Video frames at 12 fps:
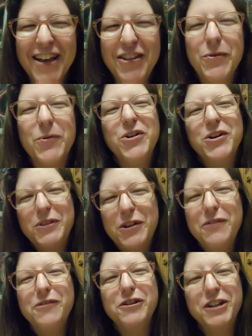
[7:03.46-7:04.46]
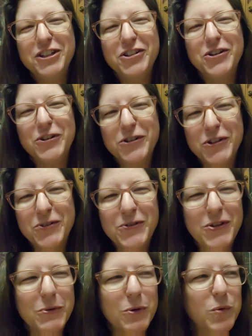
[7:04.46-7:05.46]
There were enough other kids in our school
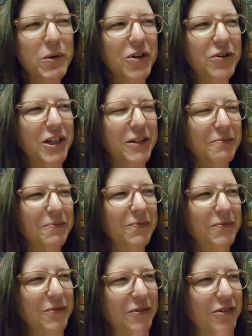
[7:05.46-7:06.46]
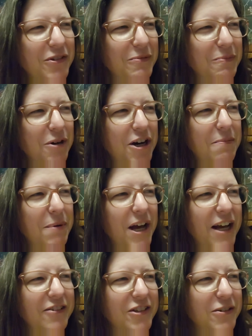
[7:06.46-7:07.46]
that were wearing bread
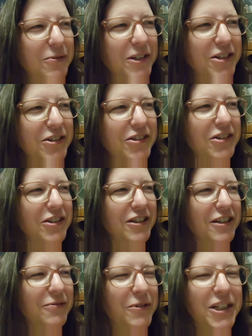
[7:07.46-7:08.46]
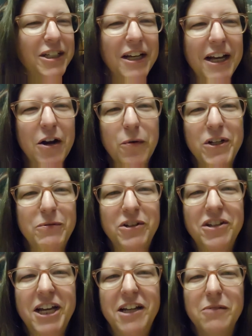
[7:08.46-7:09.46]
bags that we didn't care. We would
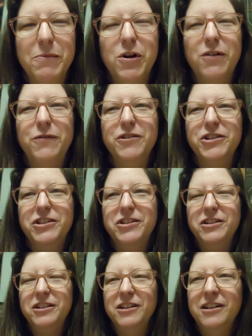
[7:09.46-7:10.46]
take them off and just,